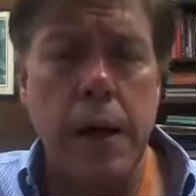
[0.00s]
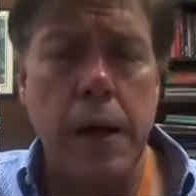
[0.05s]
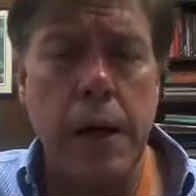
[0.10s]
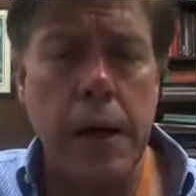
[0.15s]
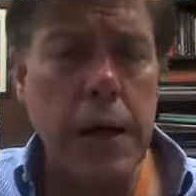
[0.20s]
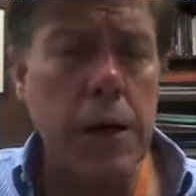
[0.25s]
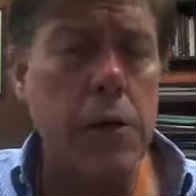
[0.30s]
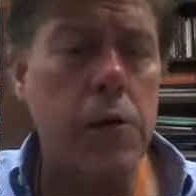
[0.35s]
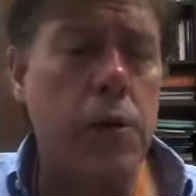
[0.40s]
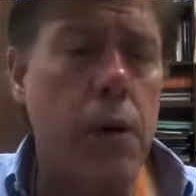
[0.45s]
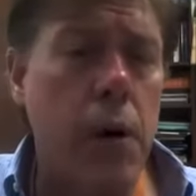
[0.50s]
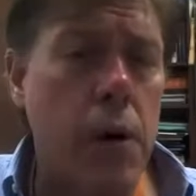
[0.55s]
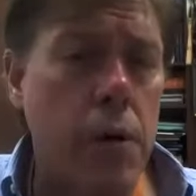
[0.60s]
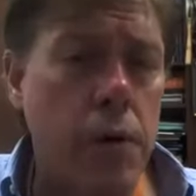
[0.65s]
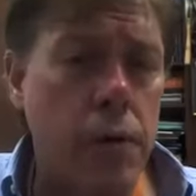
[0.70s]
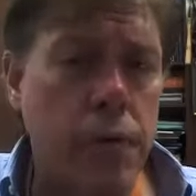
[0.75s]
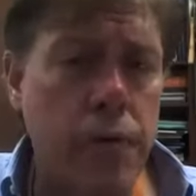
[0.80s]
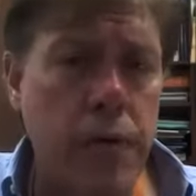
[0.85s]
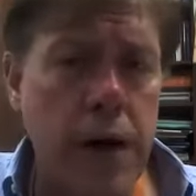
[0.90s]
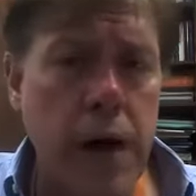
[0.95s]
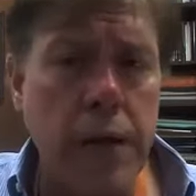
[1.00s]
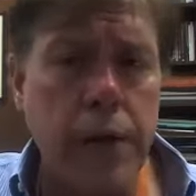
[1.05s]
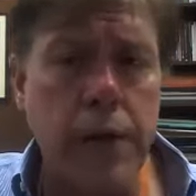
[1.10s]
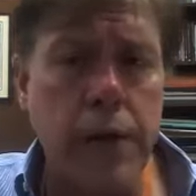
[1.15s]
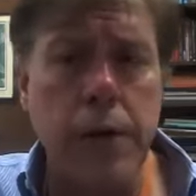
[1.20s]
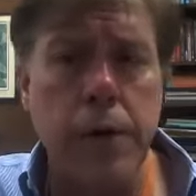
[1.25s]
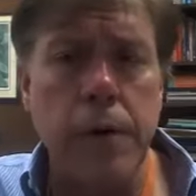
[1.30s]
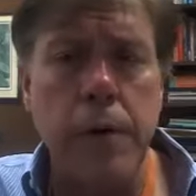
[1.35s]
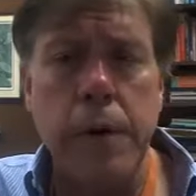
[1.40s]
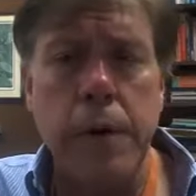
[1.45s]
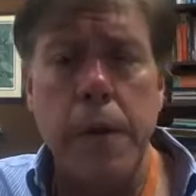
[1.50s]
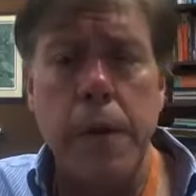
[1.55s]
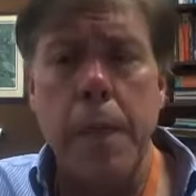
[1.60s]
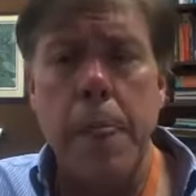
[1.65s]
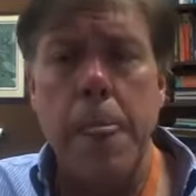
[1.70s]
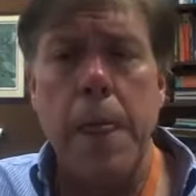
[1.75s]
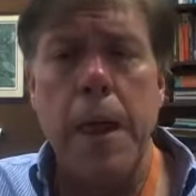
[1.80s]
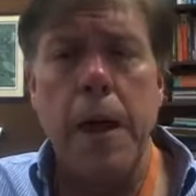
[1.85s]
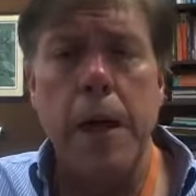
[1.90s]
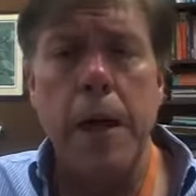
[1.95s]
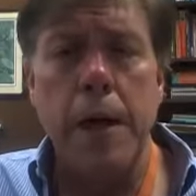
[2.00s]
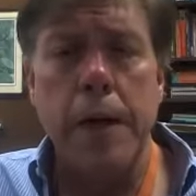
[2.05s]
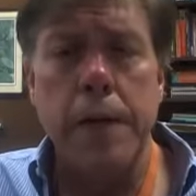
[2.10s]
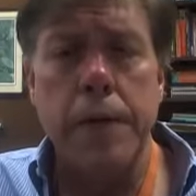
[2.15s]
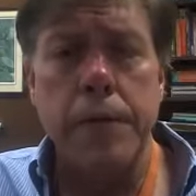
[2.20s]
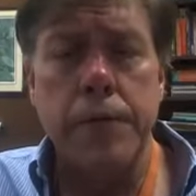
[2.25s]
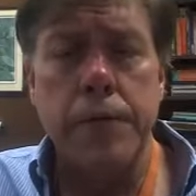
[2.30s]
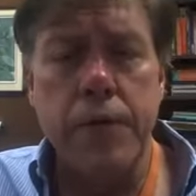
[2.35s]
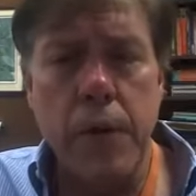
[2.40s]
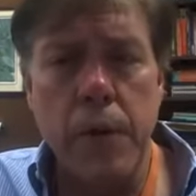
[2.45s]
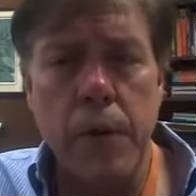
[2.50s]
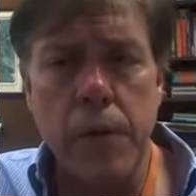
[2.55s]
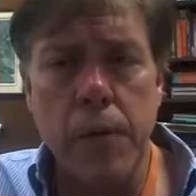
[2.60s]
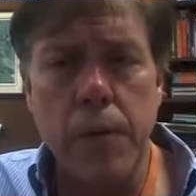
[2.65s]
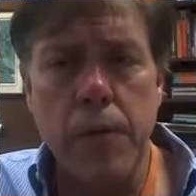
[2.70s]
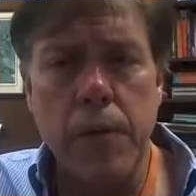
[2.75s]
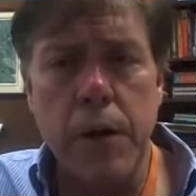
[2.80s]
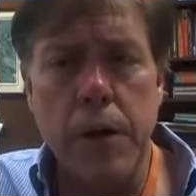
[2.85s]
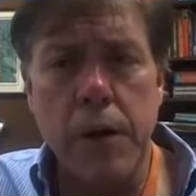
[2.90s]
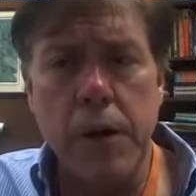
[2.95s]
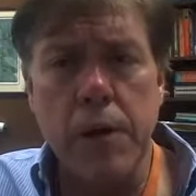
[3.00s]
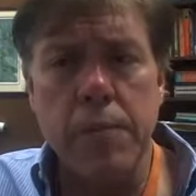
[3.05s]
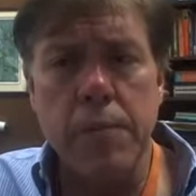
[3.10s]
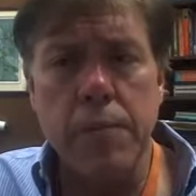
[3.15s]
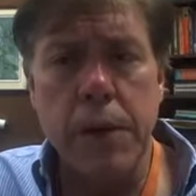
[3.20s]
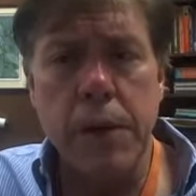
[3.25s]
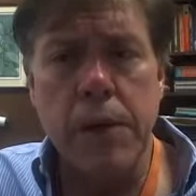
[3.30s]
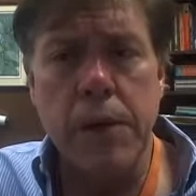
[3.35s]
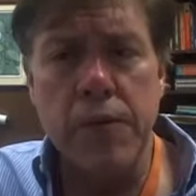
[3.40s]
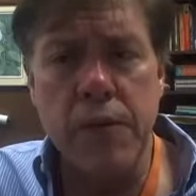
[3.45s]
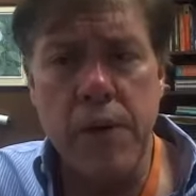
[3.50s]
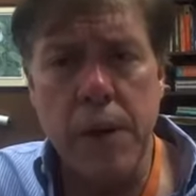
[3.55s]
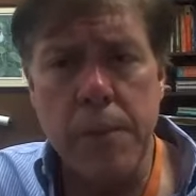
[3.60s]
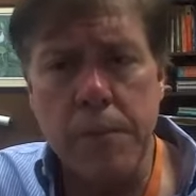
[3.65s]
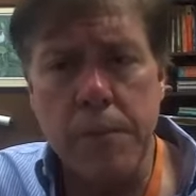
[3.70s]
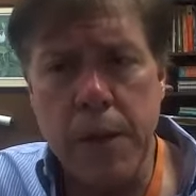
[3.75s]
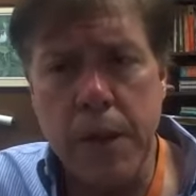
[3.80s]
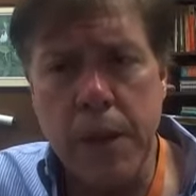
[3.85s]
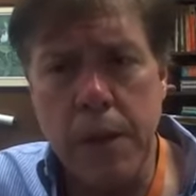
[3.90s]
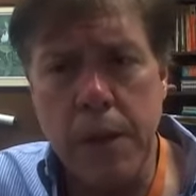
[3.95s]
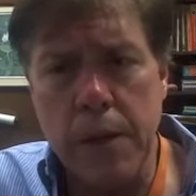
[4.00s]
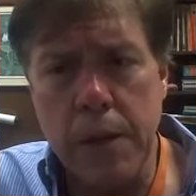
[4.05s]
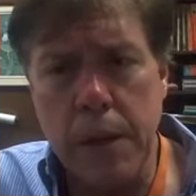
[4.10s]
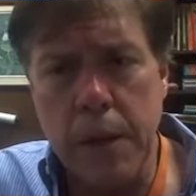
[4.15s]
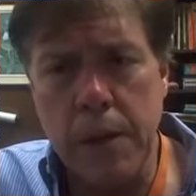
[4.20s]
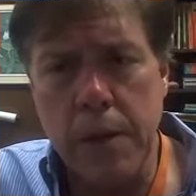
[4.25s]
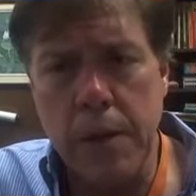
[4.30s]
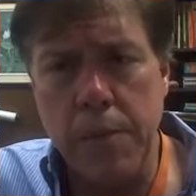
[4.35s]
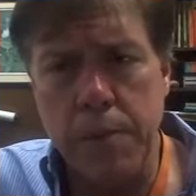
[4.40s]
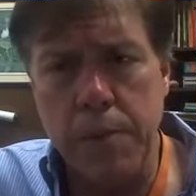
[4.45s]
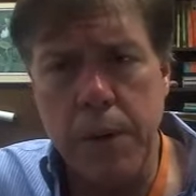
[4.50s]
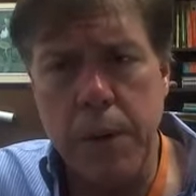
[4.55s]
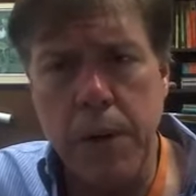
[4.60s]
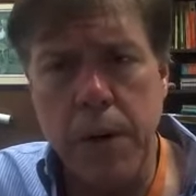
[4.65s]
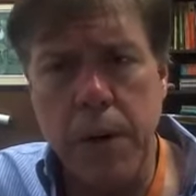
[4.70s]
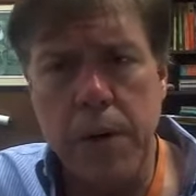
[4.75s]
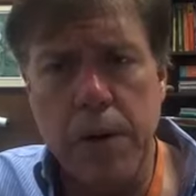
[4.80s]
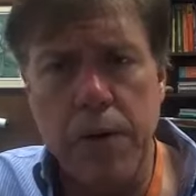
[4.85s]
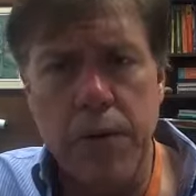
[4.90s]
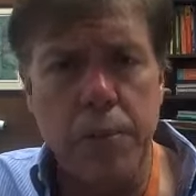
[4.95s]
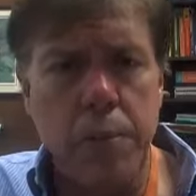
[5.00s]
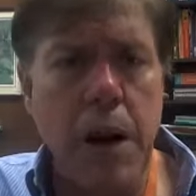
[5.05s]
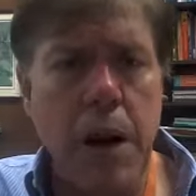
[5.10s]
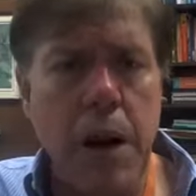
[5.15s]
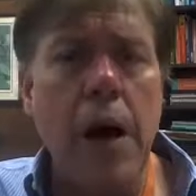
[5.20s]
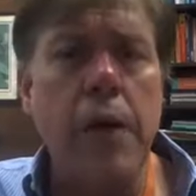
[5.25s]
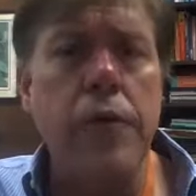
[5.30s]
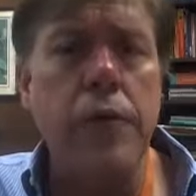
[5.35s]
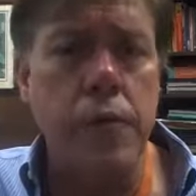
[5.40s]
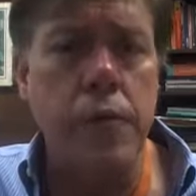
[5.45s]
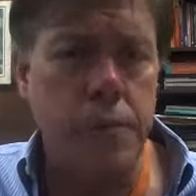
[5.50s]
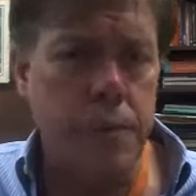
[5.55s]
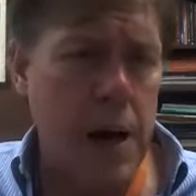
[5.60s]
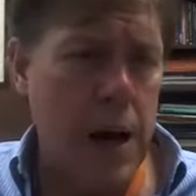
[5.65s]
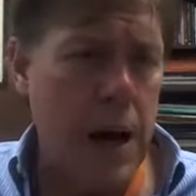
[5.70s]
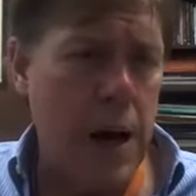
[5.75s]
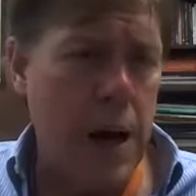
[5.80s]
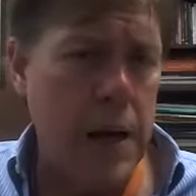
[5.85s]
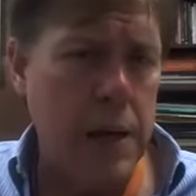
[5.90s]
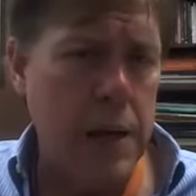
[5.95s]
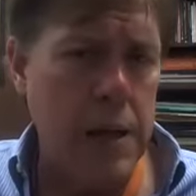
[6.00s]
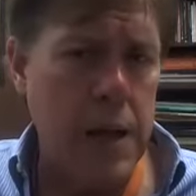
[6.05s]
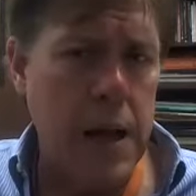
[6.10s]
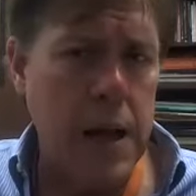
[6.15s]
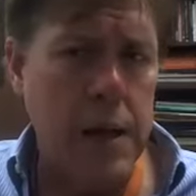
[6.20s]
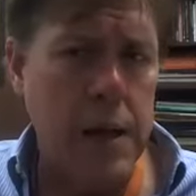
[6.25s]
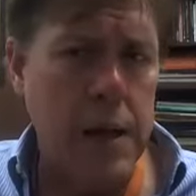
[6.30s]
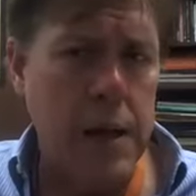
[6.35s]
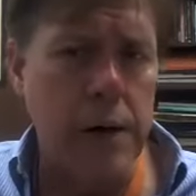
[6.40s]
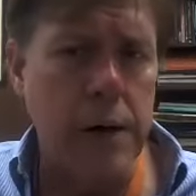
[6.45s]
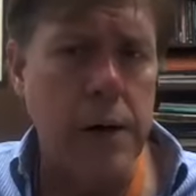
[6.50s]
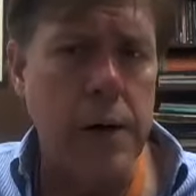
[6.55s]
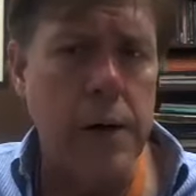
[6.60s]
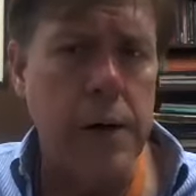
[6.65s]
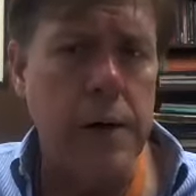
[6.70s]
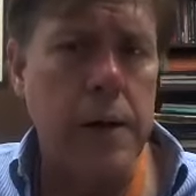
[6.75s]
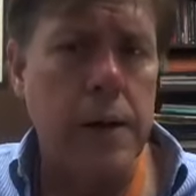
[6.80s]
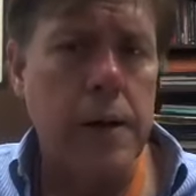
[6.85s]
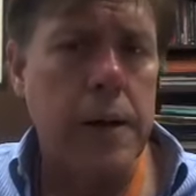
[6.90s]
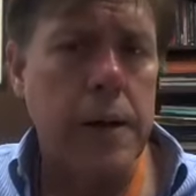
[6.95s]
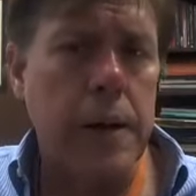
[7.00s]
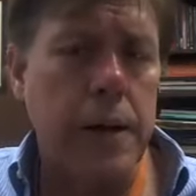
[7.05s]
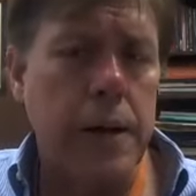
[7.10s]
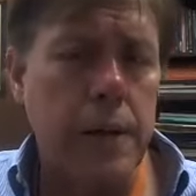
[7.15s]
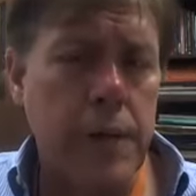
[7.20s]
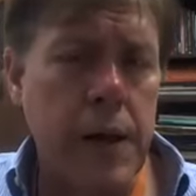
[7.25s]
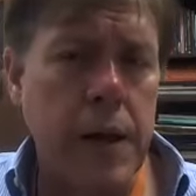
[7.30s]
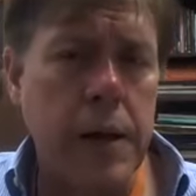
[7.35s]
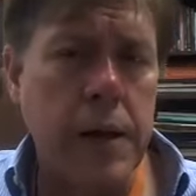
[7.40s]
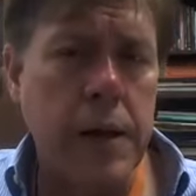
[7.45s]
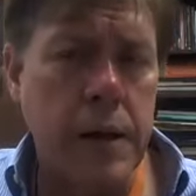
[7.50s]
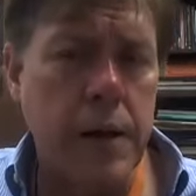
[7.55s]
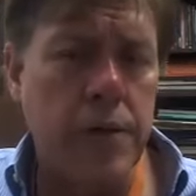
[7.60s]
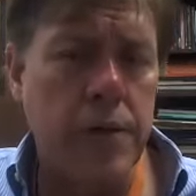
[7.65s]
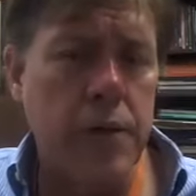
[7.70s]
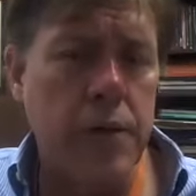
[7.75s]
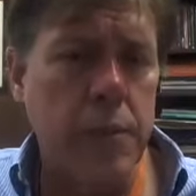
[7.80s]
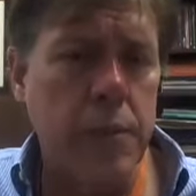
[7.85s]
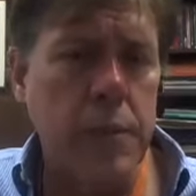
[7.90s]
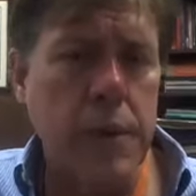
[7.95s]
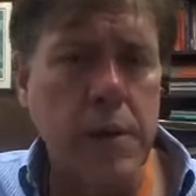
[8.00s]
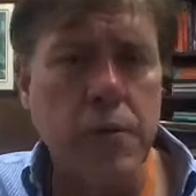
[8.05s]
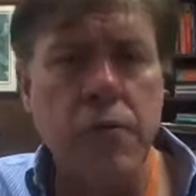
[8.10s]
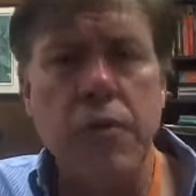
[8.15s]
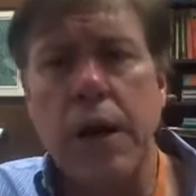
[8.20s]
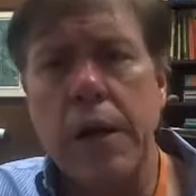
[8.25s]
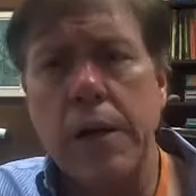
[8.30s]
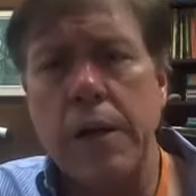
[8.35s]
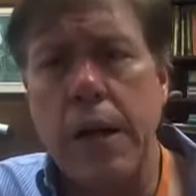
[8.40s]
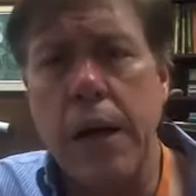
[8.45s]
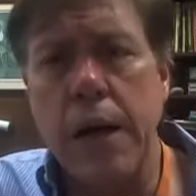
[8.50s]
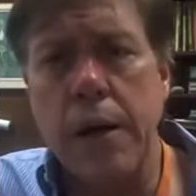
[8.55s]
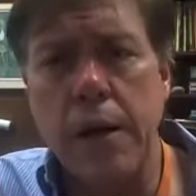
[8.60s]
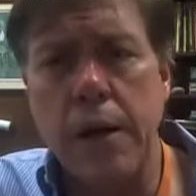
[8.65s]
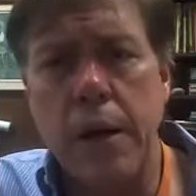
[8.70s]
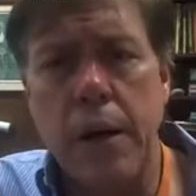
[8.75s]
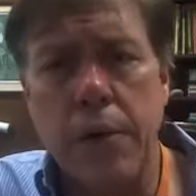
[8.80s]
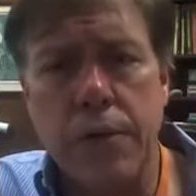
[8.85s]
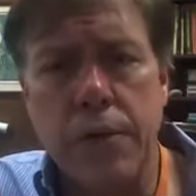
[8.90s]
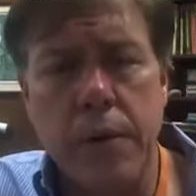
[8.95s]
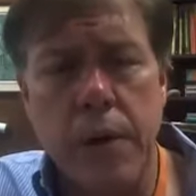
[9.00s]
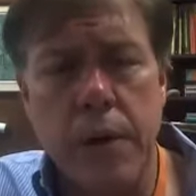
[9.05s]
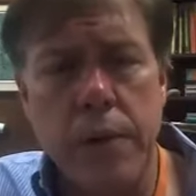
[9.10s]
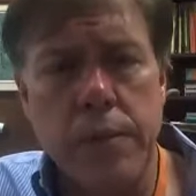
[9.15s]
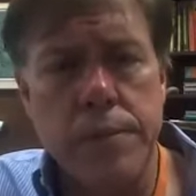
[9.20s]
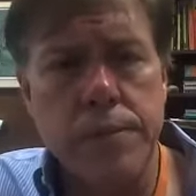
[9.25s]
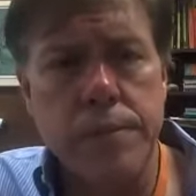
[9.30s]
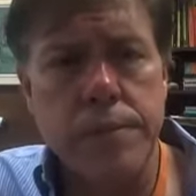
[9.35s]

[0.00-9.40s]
ingrown feather. So there can be something that the bird is bothered by in that area that needs to be checked out also.